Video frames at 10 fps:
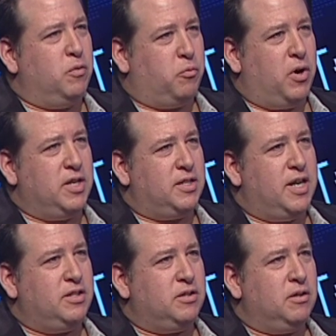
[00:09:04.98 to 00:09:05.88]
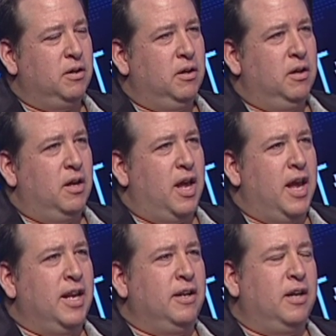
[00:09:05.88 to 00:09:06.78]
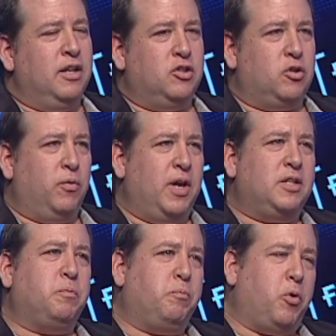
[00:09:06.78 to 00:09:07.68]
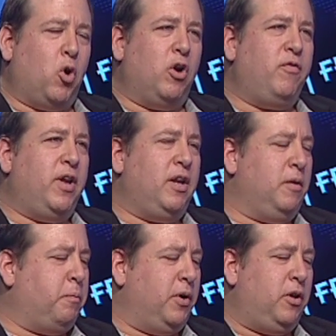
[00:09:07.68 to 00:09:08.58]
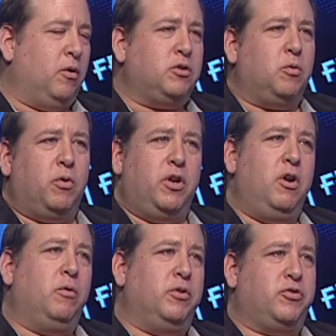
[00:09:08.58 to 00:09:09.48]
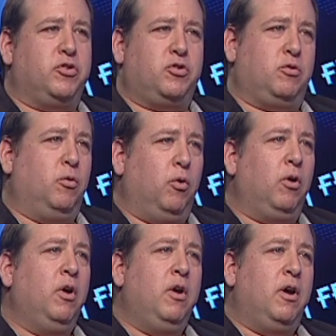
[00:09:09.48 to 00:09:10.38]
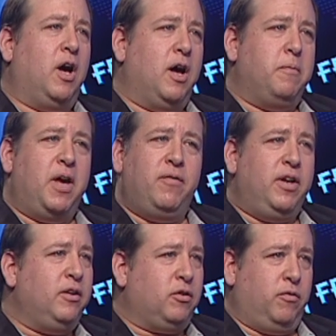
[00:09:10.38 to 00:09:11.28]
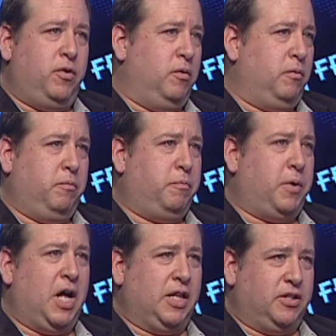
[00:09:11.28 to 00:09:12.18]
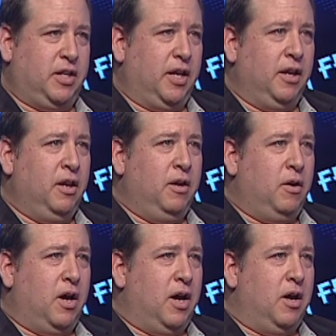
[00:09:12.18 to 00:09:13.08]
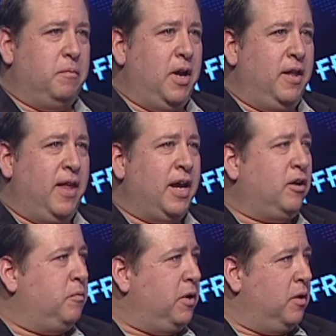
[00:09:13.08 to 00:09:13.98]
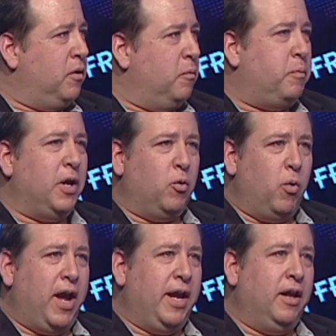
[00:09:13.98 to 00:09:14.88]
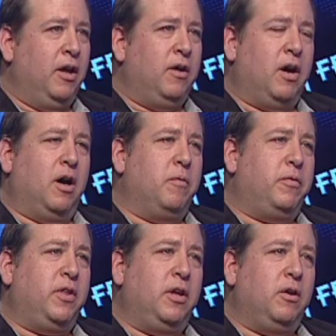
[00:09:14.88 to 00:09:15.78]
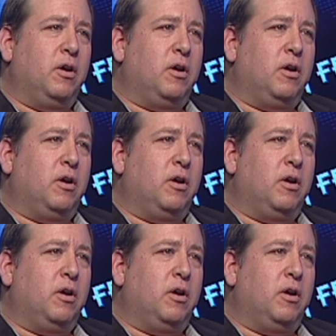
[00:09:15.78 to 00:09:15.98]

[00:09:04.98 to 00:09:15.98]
process, and so that's part of it, but you also want to know, does the school have an interview policy? And that could be a big way. The